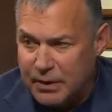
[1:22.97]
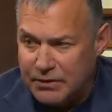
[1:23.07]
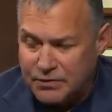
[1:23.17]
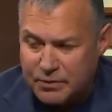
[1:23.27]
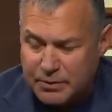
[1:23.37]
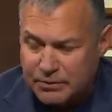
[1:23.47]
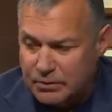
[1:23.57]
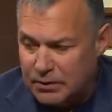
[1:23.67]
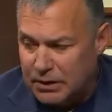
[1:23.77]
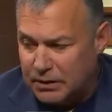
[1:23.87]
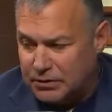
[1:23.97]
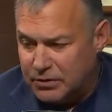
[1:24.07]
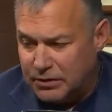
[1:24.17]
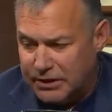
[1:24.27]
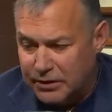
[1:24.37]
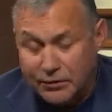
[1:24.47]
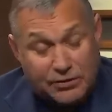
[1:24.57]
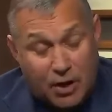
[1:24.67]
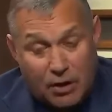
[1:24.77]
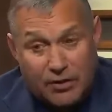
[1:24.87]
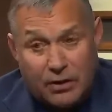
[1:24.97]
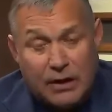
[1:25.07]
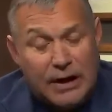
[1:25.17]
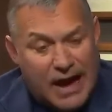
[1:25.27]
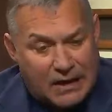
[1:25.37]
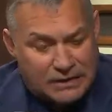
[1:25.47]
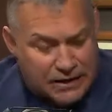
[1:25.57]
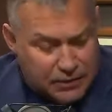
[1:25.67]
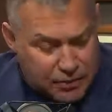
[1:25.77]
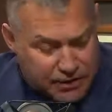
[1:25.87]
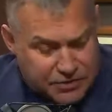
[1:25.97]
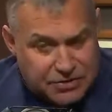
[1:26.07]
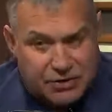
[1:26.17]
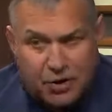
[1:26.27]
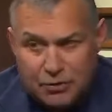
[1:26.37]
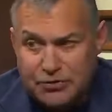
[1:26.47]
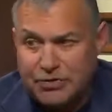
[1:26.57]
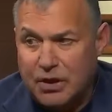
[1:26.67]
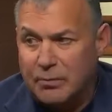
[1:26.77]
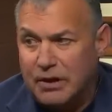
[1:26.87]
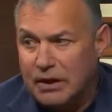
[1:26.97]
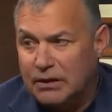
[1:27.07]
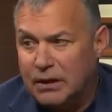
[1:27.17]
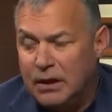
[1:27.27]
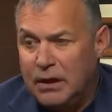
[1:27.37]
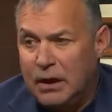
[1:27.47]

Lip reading: Pays tribute, to the leaders, and all the athletic directors and coaches come in.